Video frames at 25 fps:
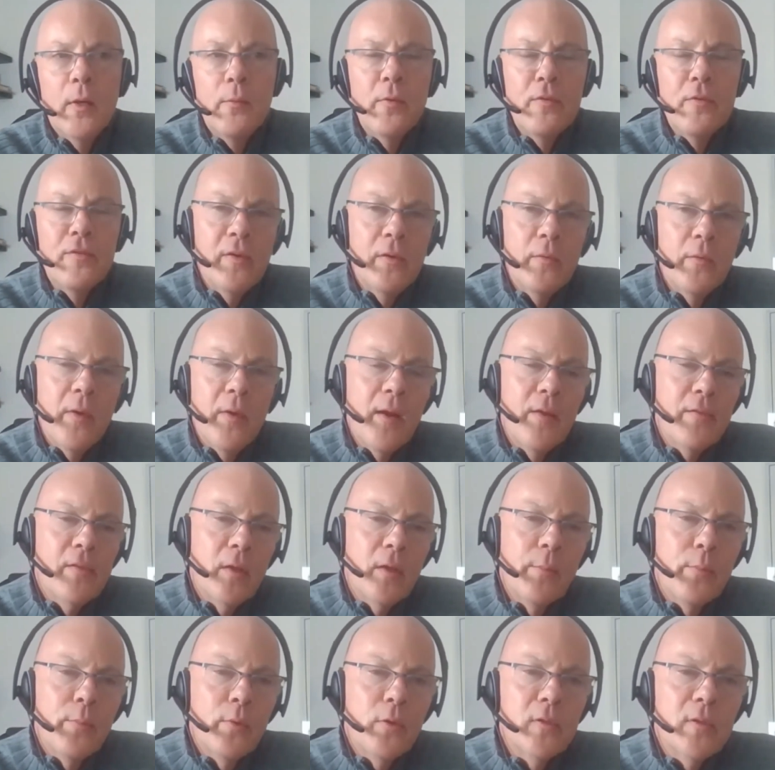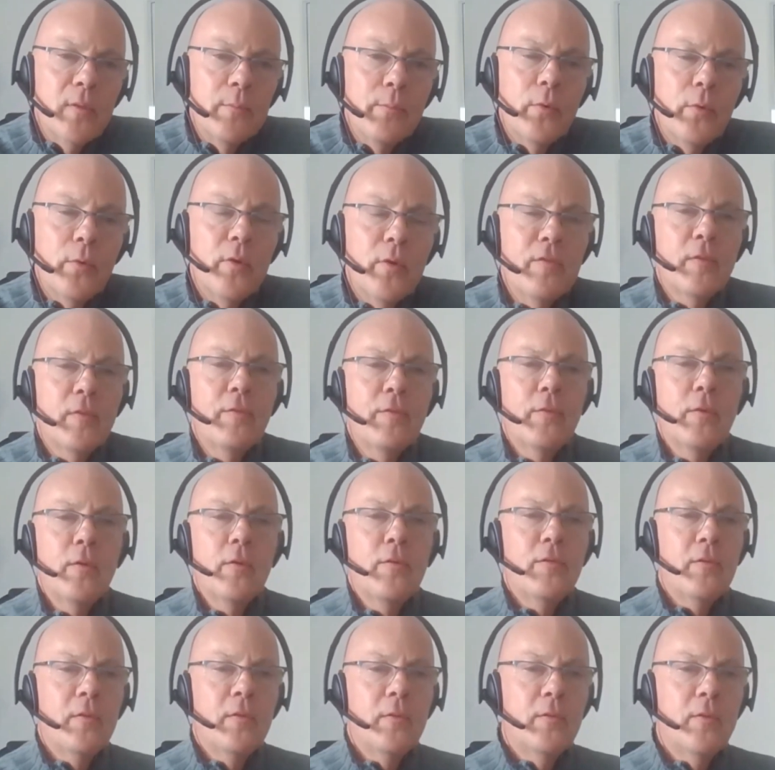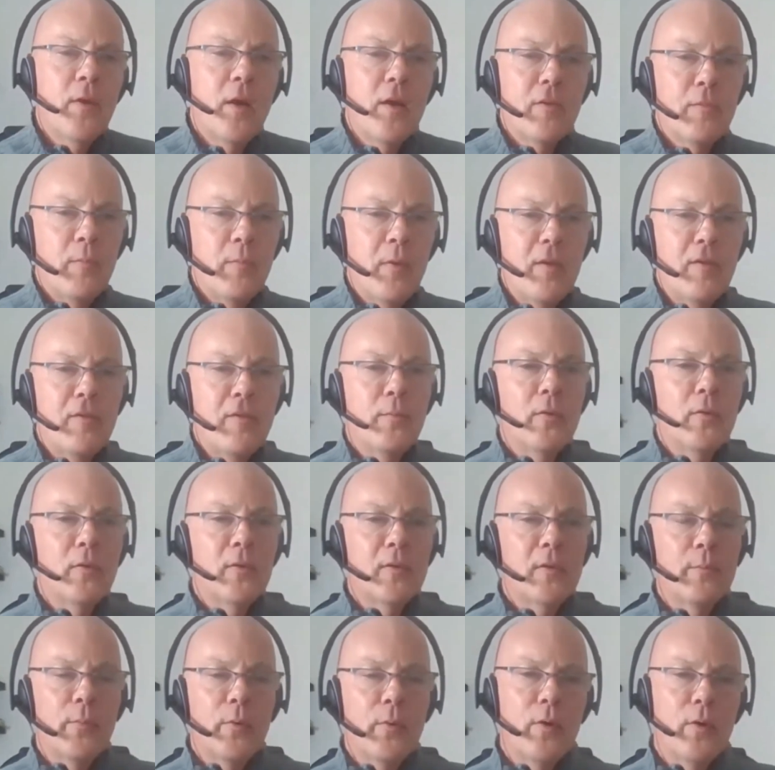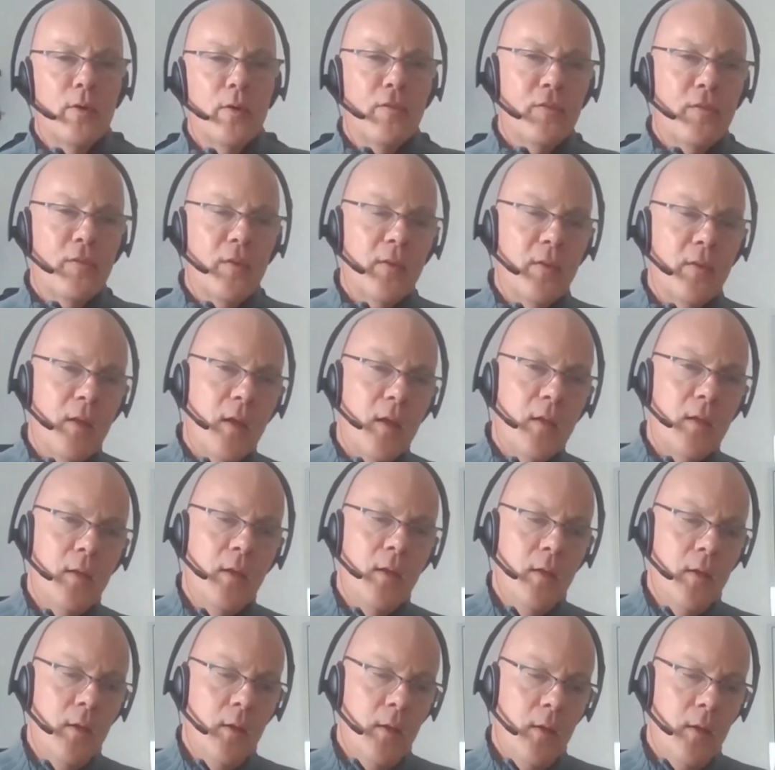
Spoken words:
I would say, right after the bulletin boards, the first DOS-based bulletin boards, and then